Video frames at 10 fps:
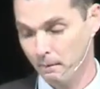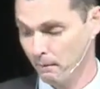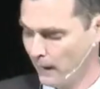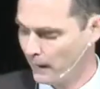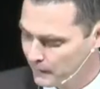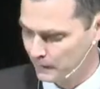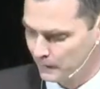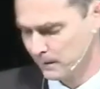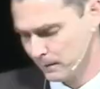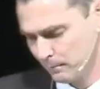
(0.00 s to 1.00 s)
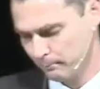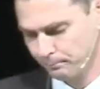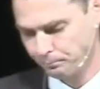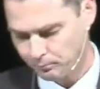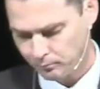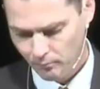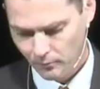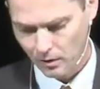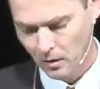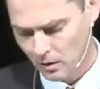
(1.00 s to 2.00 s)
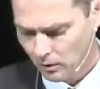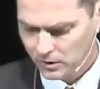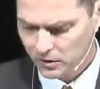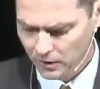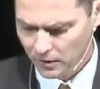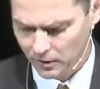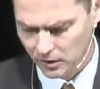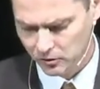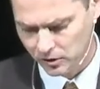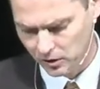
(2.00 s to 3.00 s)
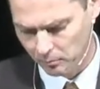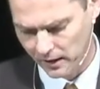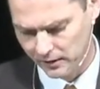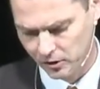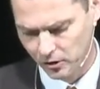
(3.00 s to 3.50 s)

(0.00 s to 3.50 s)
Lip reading: I think it is. Now, there's another interesting passage.